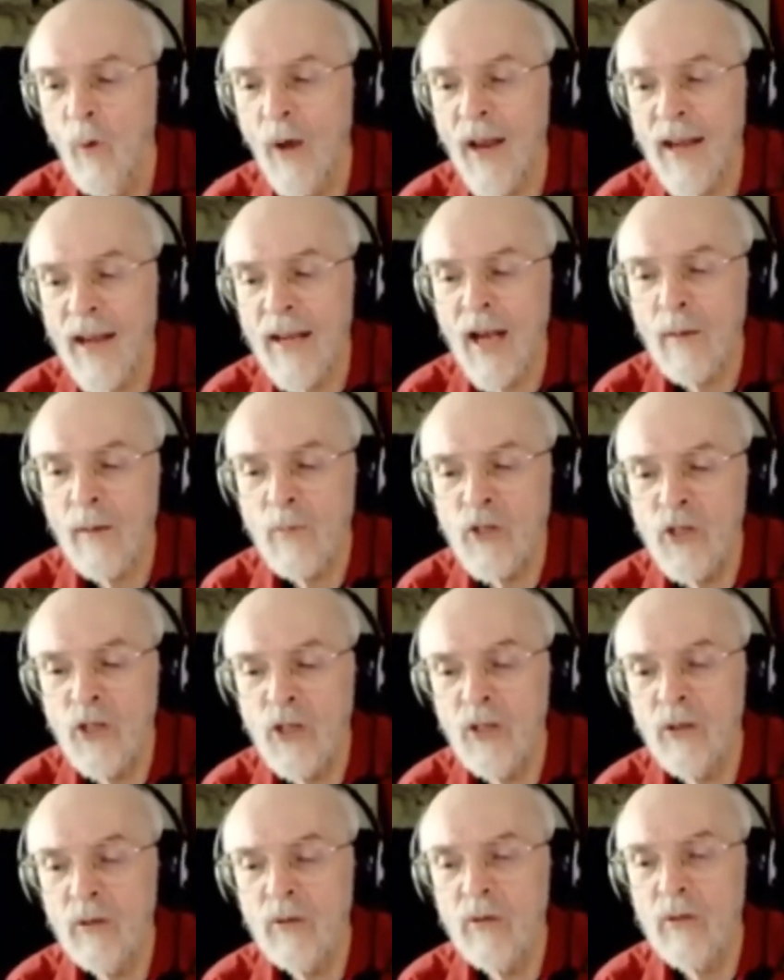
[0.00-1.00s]
When I
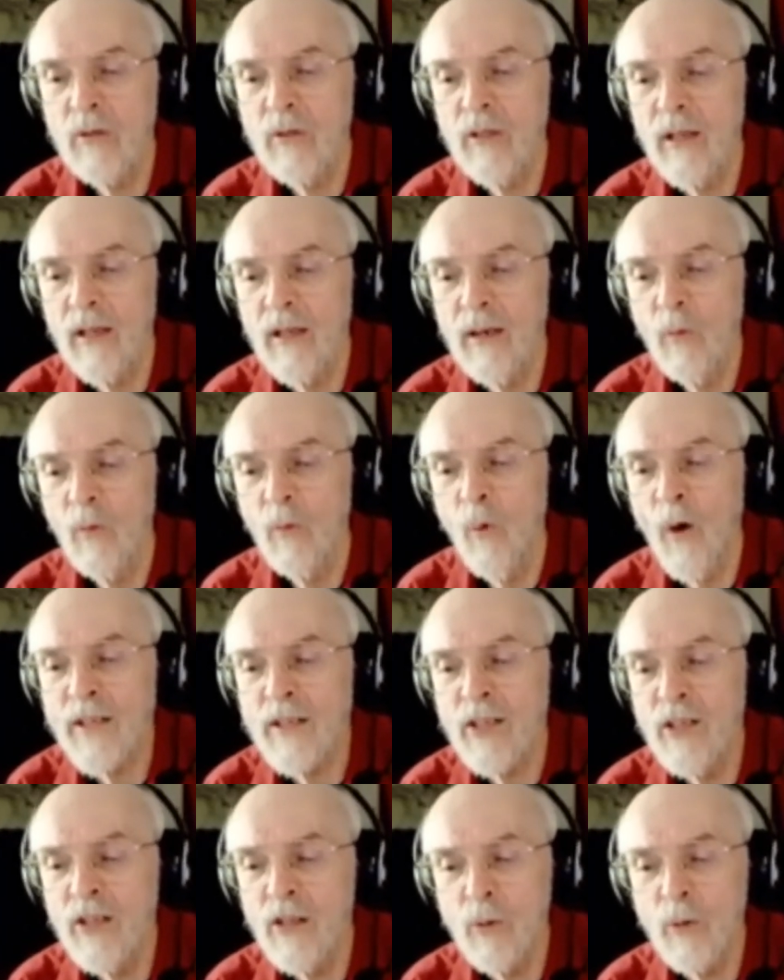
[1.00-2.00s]
come to
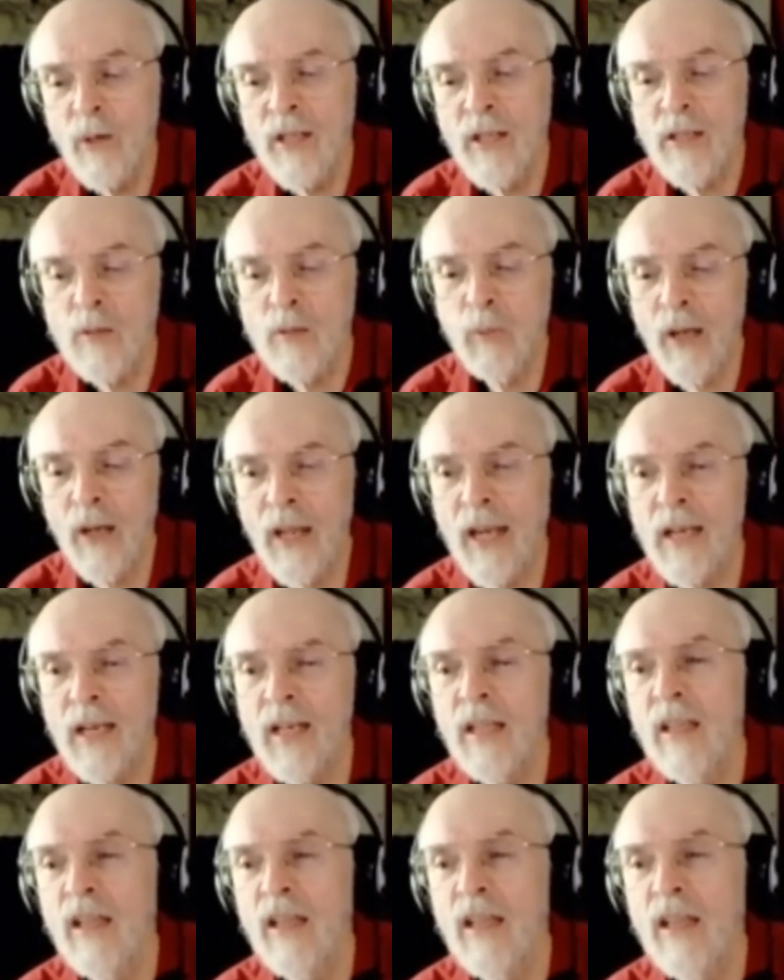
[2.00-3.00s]
what to do with his
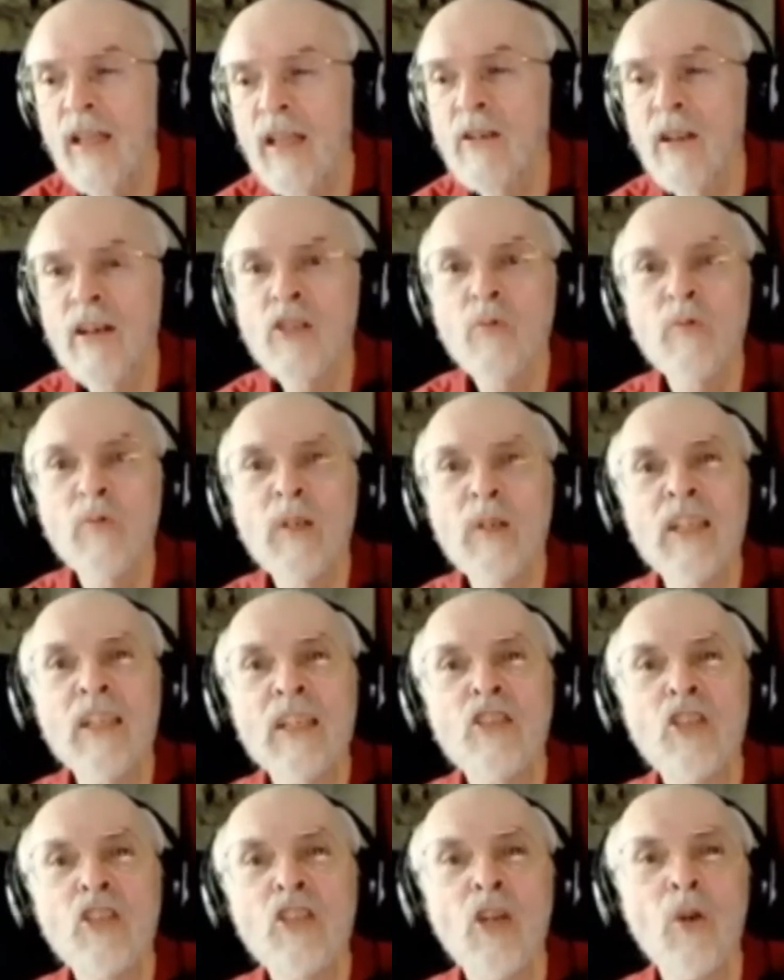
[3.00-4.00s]
blade, there's
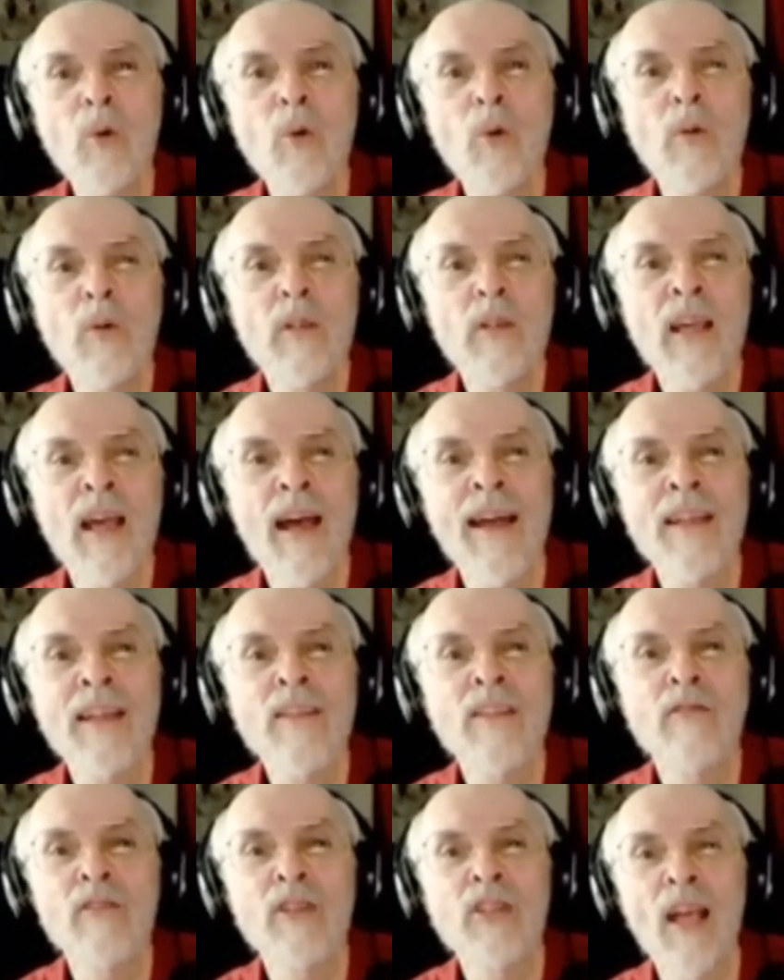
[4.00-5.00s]
really two
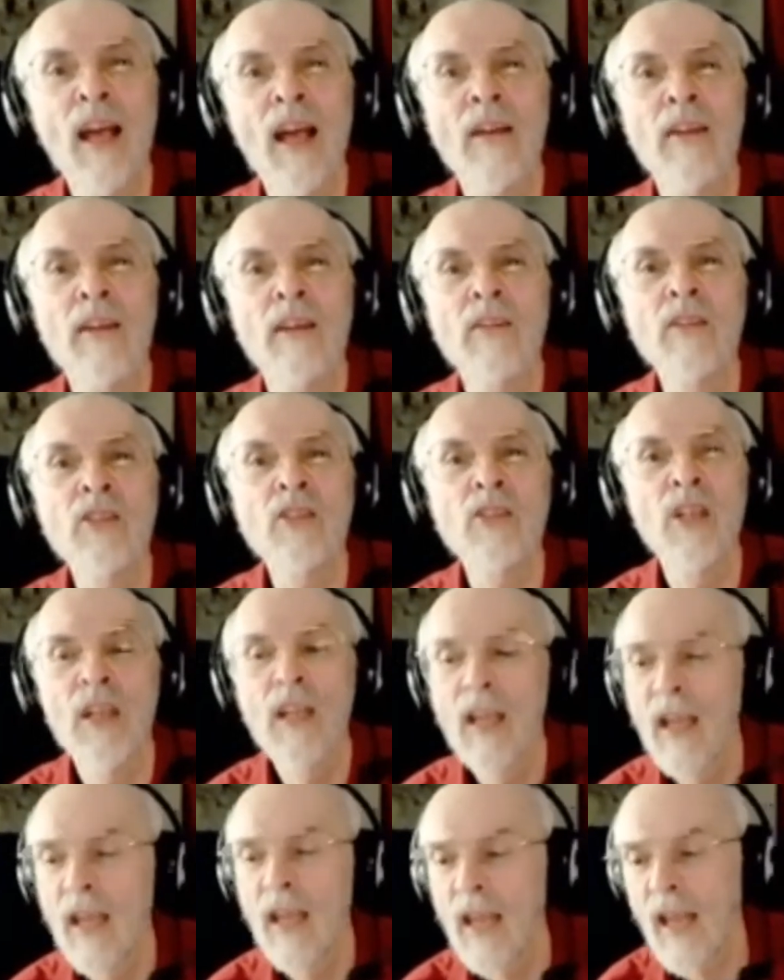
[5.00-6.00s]
kinds of
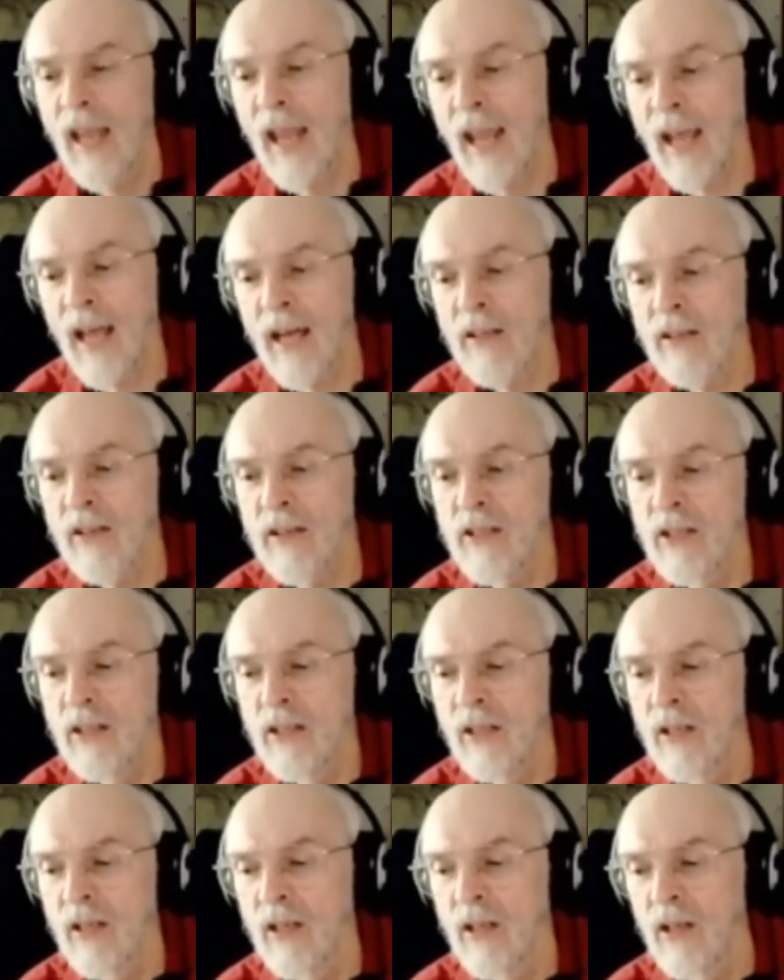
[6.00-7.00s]
Italians,
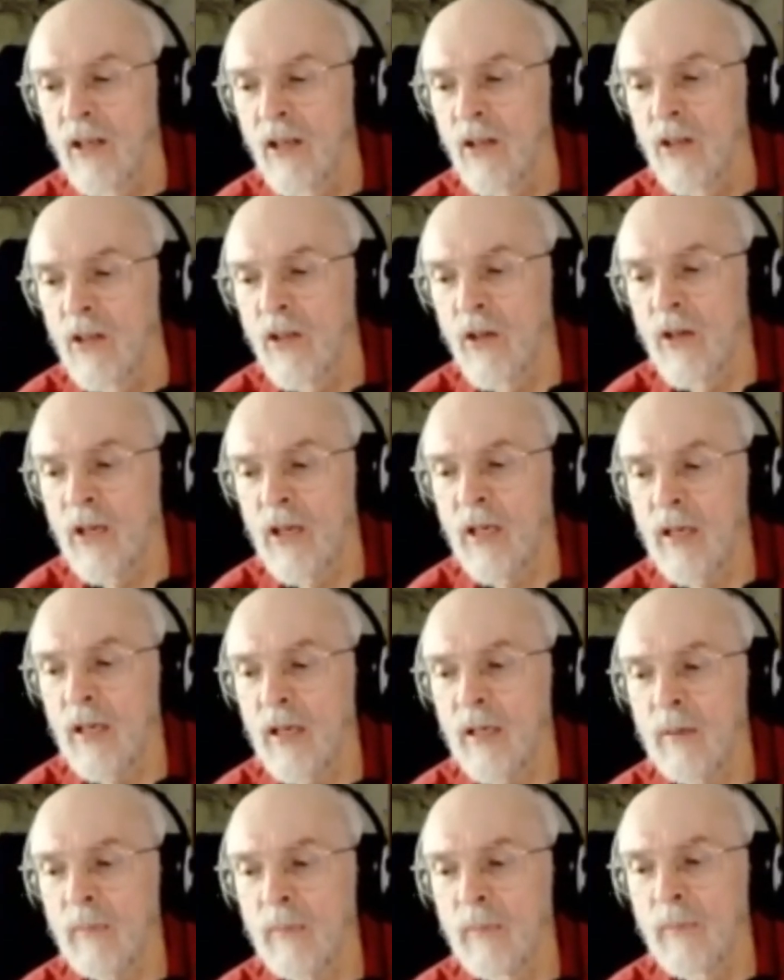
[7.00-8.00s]
and
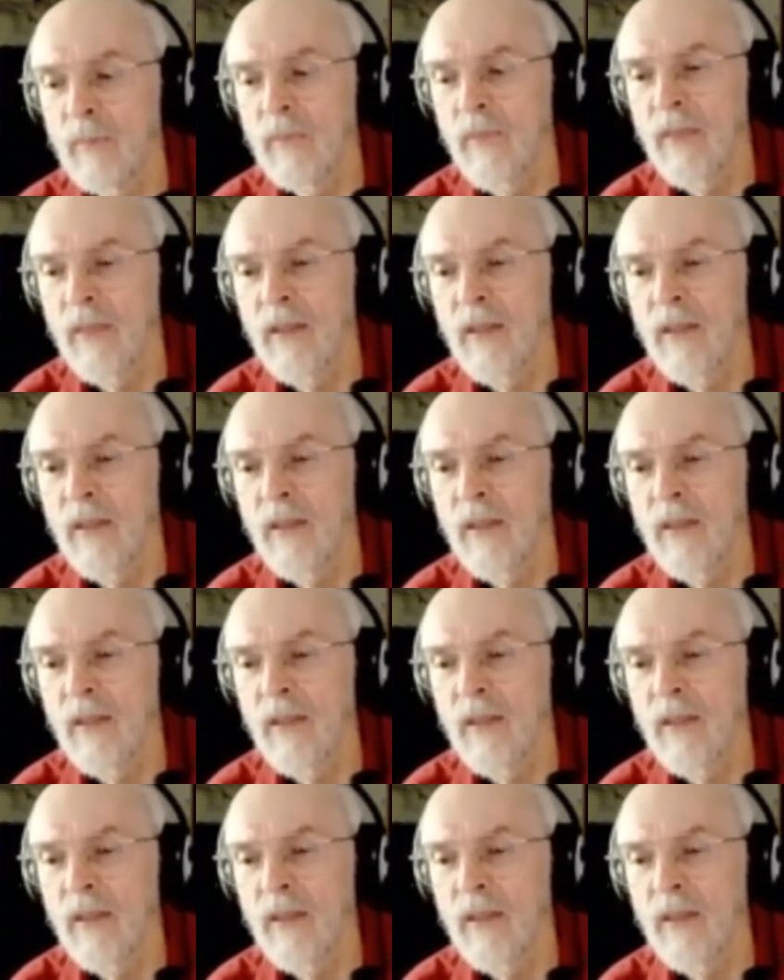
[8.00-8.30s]
the